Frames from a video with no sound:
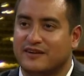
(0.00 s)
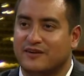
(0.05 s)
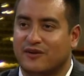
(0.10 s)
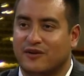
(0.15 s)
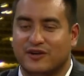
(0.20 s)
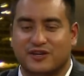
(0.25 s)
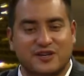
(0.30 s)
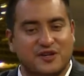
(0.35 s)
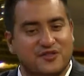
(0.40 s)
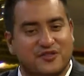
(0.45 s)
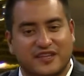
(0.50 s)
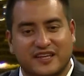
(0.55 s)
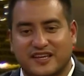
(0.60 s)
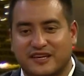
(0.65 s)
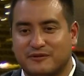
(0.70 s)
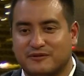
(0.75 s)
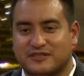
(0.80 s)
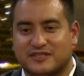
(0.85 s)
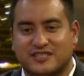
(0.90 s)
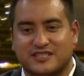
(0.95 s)
or do you think
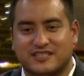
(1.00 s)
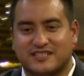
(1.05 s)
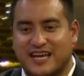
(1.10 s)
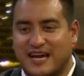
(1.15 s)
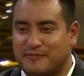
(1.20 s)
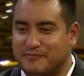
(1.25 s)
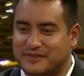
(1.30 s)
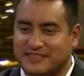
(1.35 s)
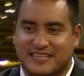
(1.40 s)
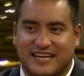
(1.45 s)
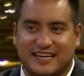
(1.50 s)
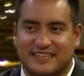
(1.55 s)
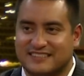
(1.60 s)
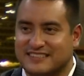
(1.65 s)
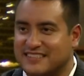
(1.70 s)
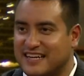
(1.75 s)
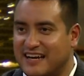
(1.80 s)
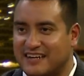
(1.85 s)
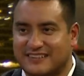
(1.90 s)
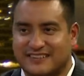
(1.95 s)
he was just happy
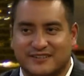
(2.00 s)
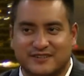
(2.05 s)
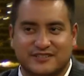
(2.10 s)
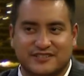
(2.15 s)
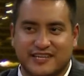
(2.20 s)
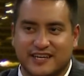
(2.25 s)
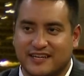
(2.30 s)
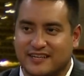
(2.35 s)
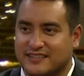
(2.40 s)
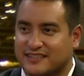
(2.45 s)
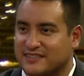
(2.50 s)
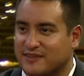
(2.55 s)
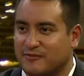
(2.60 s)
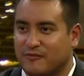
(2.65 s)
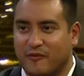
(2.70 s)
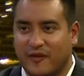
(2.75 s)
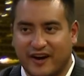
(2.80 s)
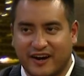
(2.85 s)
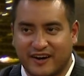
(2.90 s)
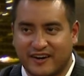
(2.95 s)
dancing out in Coachella
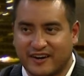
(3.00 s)
somewhere,